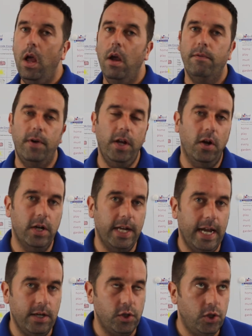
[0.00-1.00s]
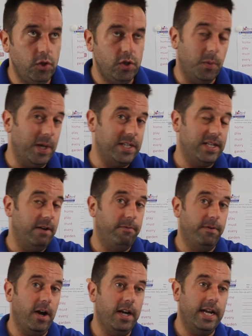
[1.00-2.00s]
For the other days, Tuesday, Wednesday and
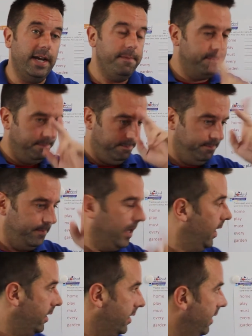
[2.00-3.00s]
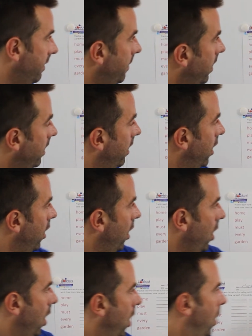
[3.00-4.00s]
Friday, I have to think about it,
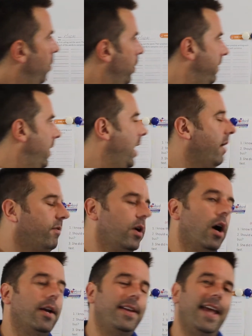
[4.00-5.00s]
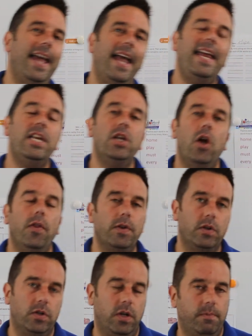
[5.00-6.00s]
we have got
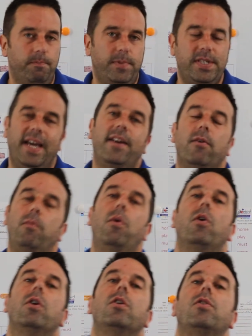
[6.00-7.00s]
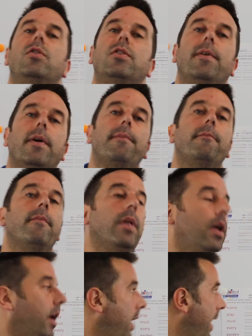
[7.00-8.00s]
another set of words.
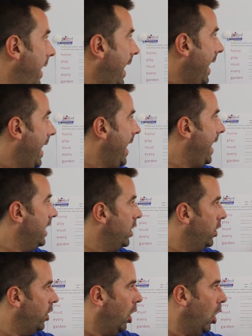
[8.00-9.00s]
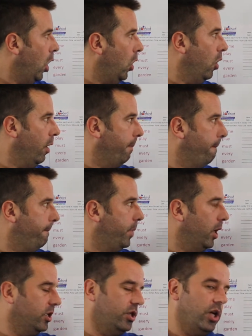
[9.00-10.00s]
And, or,
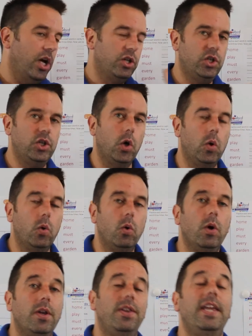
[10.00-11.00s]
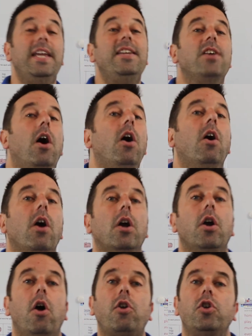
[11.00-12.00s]
but, so. These are
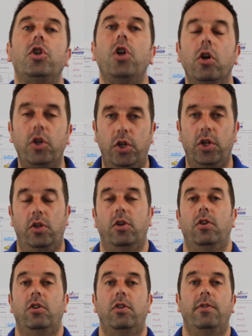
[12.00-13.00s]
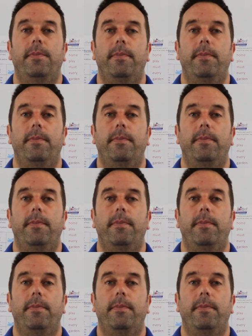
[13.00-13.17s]
conjunctions.